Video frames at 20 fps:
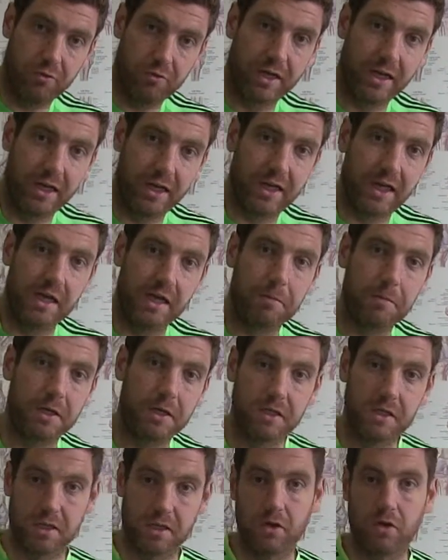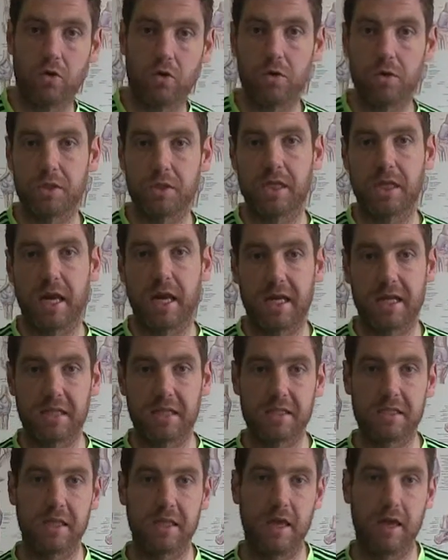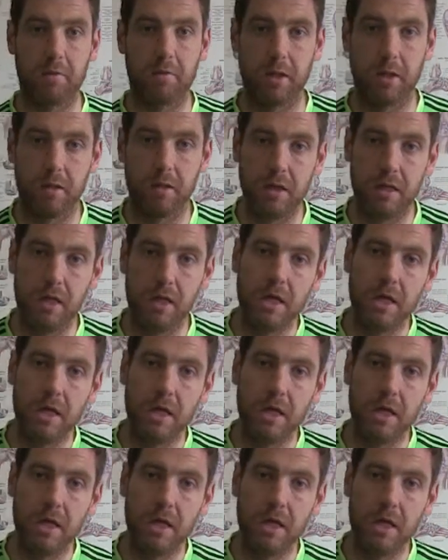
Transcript: really keep it nice and cozy and stable.